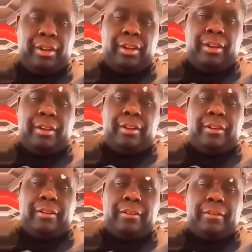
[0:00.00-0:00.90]

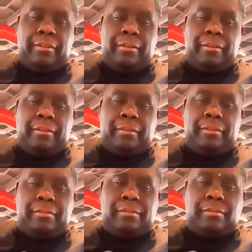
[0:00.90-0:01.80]

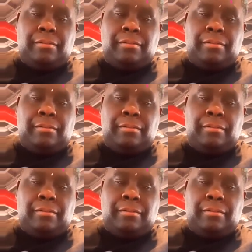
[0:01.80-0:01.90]
No one is speaking in this clip.